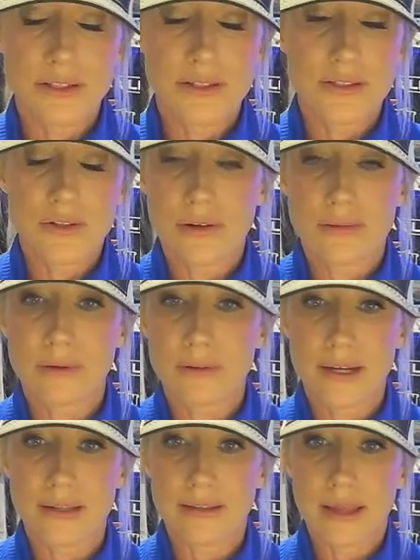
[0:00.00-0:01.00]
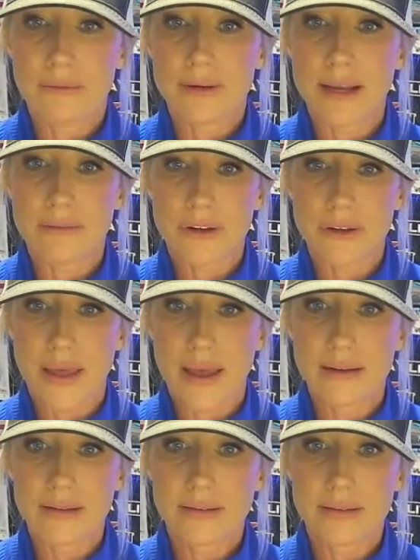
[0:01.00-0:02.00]
Jordan Marine, they would never do that.
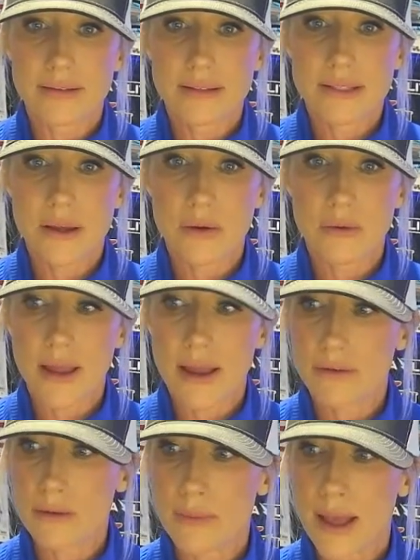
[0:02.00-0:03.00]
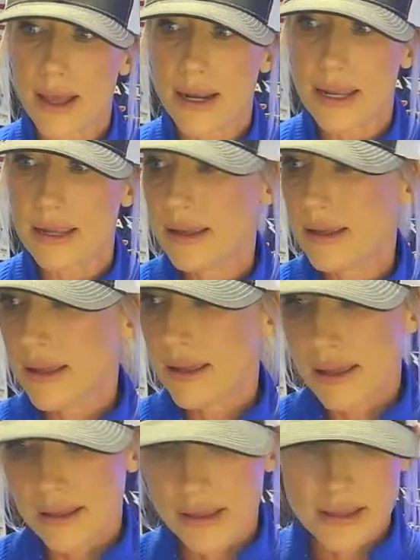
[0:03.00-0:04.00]
So everybody
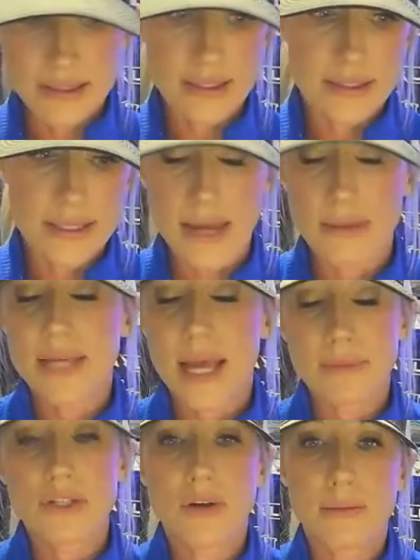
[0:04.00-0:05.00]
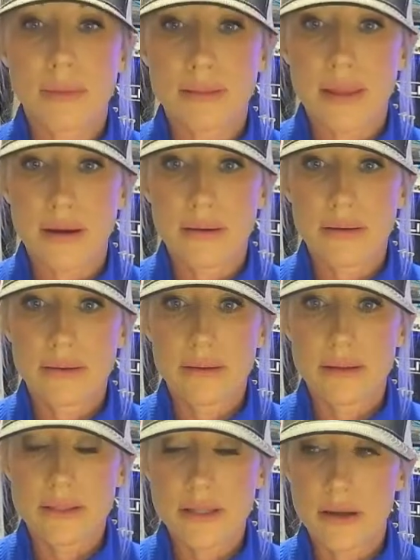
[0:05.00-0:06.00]
gets the same type of treatment there.
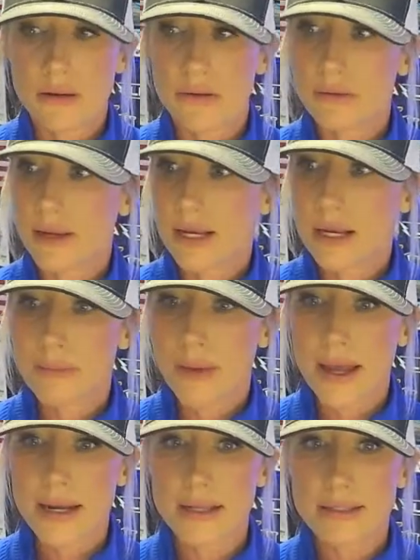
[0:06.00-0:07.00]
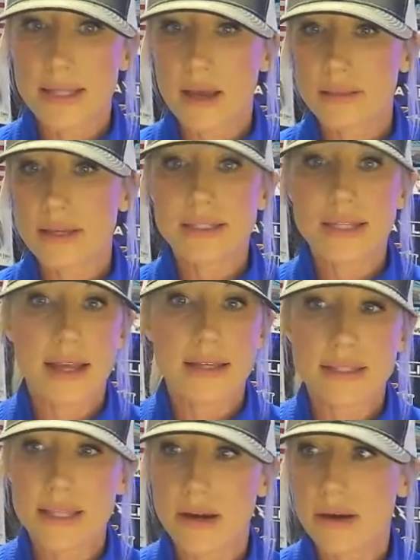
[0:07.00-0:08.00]
And so anybody in Southeast
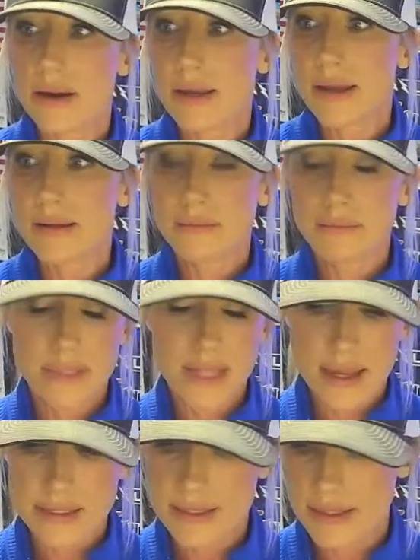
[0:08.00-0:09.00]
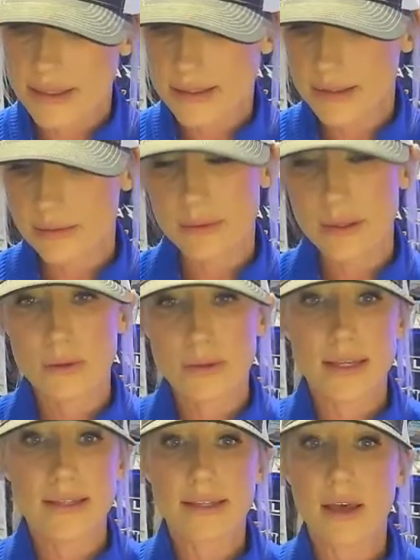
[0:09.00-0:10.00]
Texas area, Texas, go
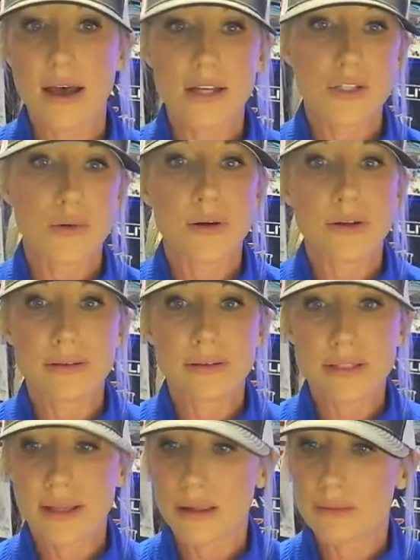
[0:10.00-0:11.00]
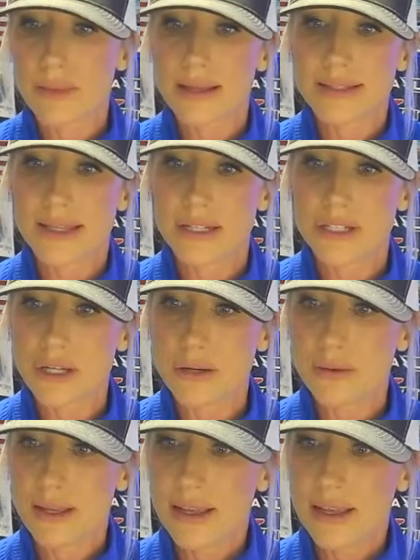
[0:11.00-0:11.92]
see Scott Jordan, tell him I sent you.